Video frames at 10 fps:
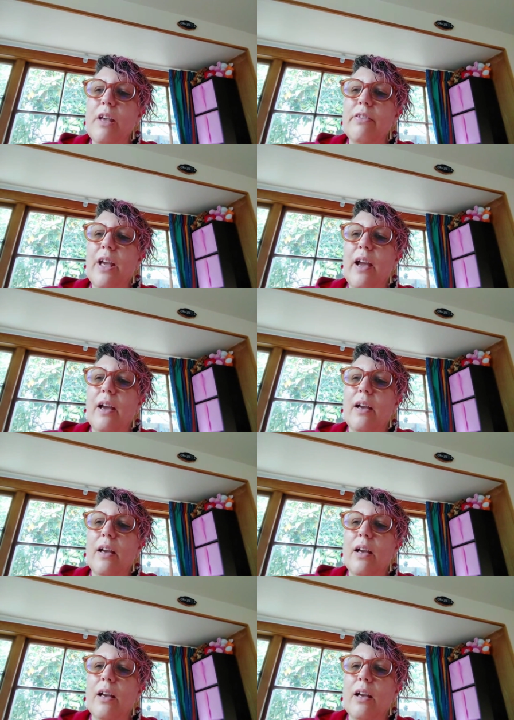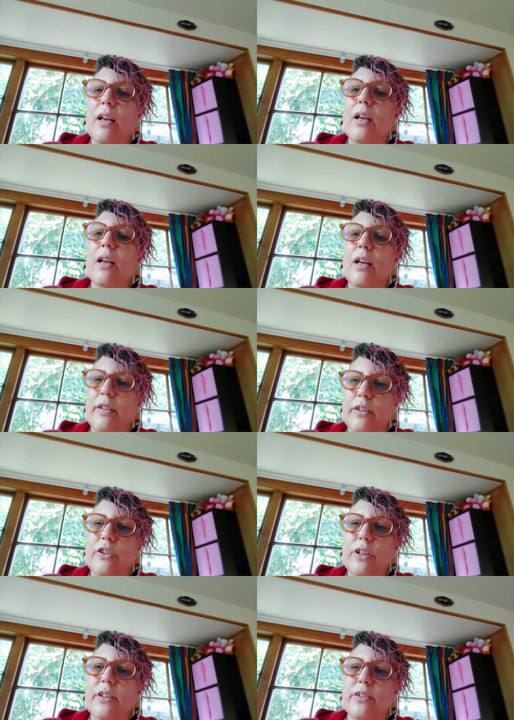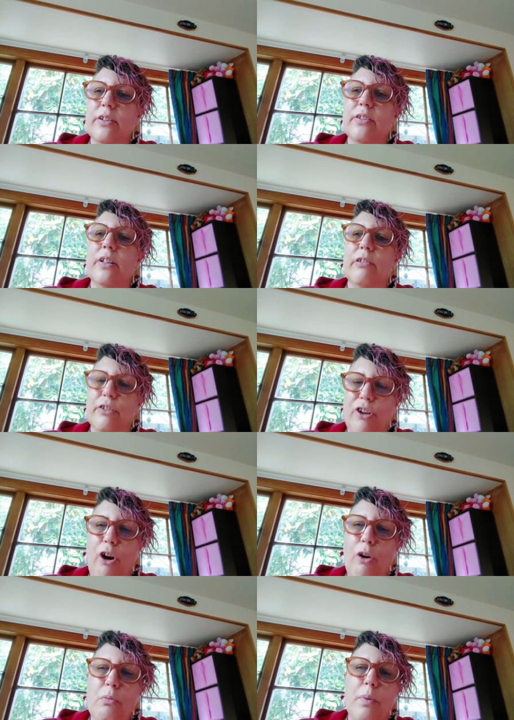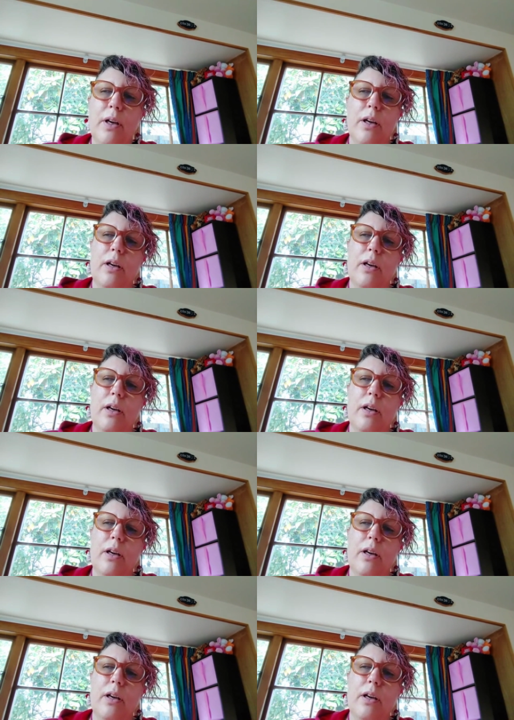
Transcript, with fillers: that in Jesus there is hope